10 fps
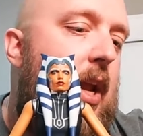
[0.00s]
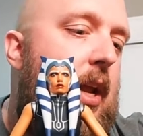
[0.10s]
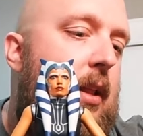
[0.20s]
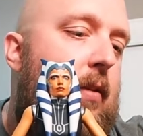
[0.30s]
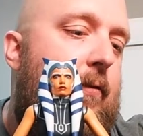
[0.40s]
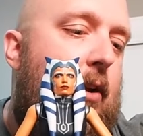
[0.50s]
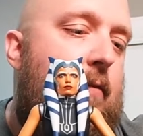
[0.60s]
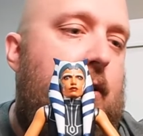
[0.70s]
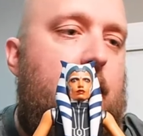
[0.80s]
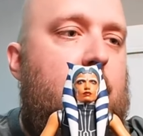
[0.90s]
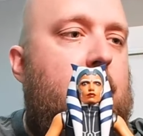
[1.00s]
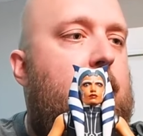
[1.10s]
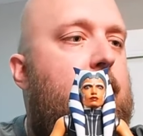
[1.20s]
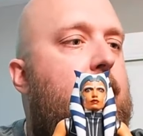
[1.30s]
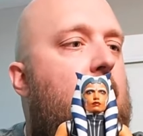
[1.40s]
and the front of it just
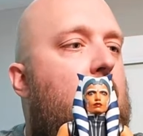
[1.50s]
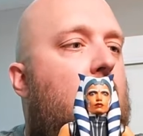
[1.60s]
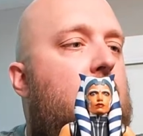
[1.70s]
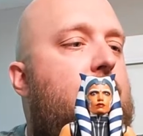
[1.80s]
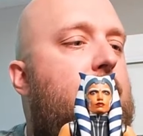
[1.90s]
fell off.